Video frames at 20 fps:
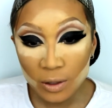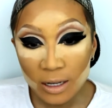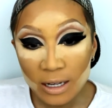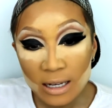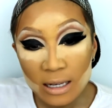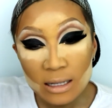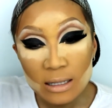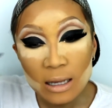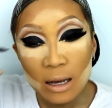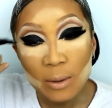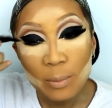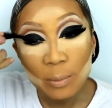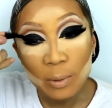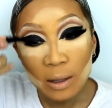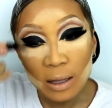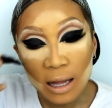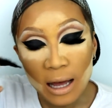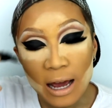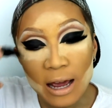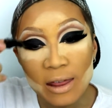is
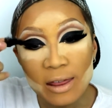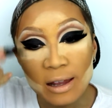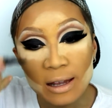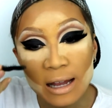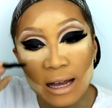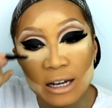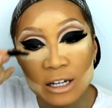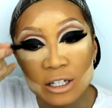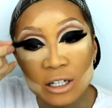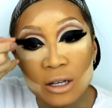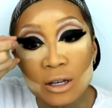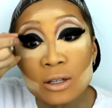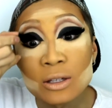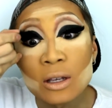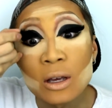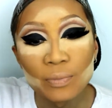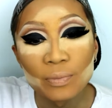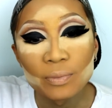apply the lashes